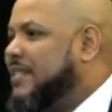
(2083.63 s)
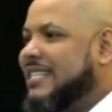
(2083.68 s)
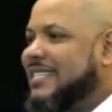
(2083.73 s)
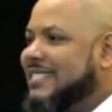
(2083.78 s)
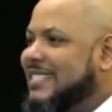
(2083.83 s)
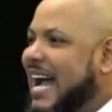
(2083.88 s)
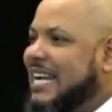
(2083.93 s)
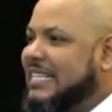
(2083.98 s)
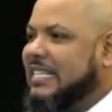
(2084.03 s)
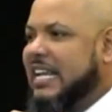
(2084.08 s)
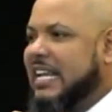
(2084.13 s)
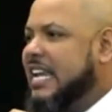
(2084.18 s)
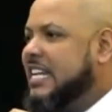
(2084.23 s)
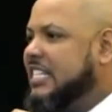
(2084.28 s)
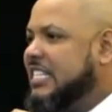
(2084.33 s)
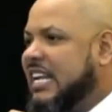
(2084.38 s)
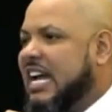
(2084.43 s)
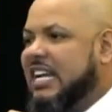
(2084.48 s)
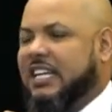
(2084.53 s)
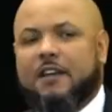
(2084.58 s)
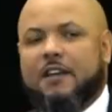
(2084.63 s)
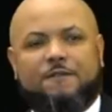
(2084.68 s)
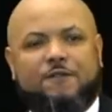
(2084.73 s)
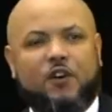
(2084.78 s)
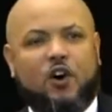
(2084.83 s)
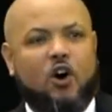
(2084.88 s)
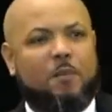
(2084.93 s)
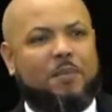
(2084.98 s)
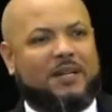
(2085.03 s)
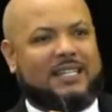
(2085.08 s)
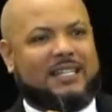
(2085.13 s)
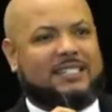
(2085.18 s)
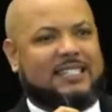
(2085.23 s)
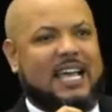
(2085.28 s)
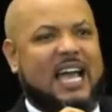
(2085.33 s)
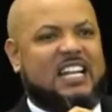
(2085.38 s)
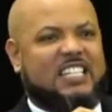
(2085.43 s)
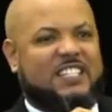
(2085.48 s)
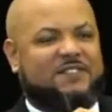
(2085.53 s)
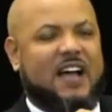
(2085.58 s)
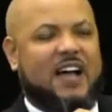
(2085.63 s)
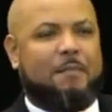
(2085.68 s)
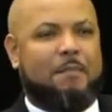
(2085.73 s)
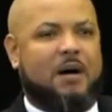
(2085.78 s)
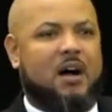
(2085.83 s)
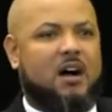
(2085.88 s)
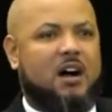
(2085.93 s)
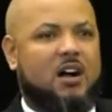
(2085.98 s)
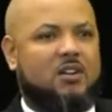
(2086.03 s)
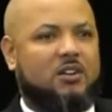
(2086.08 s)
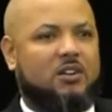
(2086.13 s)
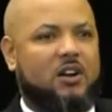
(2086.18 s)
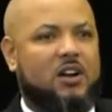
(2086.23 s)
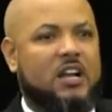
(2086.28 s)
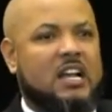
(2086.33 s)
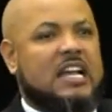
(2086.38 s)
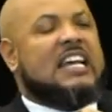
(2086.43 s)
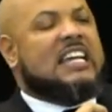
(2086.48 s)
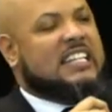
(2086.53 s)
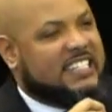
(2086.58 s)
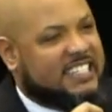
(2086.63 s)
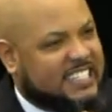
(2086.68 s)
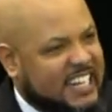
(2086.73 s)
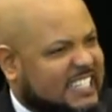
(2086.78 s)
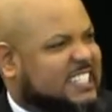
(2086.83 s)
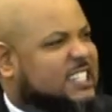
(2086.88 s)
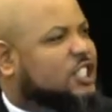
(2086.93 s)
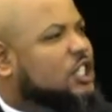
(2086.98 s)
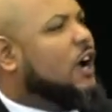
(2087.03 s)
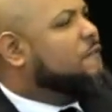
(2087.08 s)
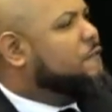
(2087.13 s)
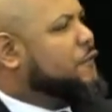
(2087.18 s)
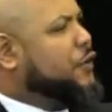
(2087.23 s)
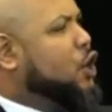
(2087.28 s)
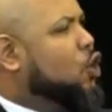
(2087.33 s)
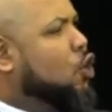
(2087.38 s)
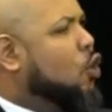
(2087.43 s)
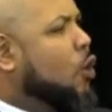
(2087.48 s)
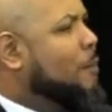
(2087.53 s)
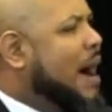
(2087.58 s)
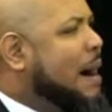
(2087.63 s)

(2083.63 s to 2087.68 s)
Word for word: is not to eat till I get full, but to satisfy my hunger, just to fuel